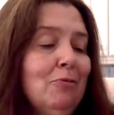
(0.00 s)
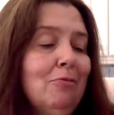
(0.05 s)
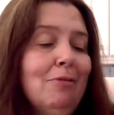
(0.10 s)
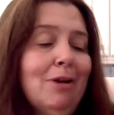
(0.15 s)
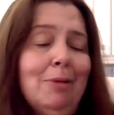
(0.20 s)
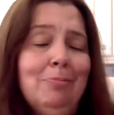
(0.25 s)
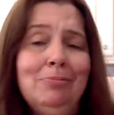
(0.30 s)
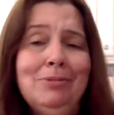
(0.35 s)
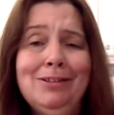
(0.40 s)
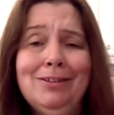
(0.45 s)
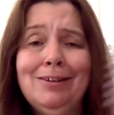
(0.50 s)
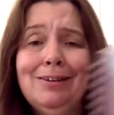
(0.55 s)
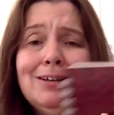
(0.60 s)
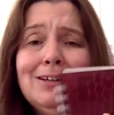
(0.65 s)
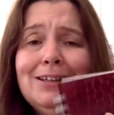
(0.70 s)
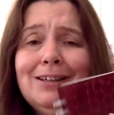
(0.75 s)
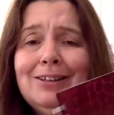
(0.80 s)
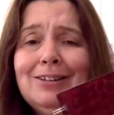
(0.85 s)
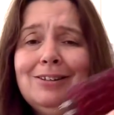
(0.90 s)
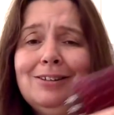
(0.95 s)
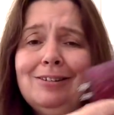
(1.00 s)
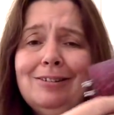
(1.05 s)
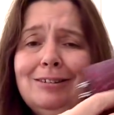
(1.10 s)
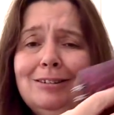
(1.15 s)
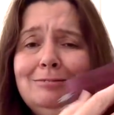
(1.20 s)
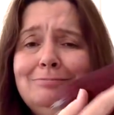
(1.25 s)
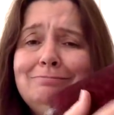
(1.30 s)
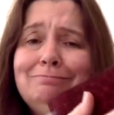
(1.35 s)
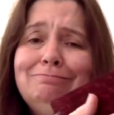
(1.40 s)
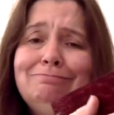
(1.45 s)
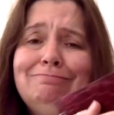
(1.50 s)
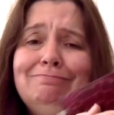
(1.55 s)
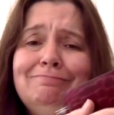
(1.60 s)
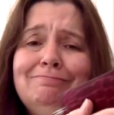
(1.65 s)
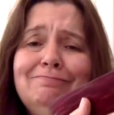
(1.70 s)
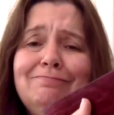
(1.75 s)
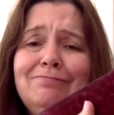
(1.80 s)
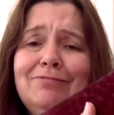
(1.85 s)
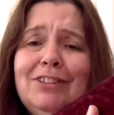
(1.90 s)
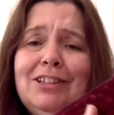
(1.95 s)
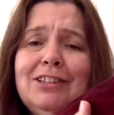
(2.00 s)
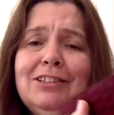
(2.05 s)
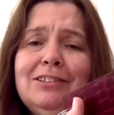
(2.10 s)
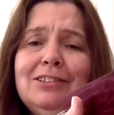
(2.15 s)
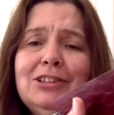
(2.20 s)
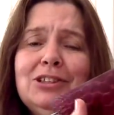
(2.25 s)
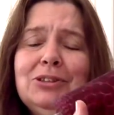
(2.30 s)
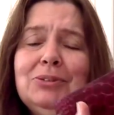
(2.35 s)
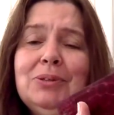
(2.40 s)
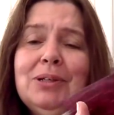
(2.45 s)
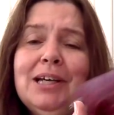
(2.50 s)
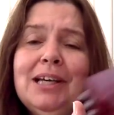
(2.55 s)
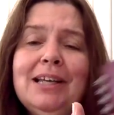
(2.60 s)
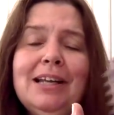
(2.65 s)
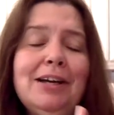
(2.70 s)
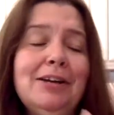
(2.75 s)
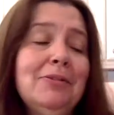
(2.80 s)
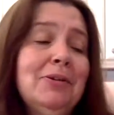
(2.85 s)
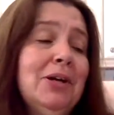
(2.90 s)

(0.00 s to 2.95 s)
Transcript: reptile feel to it.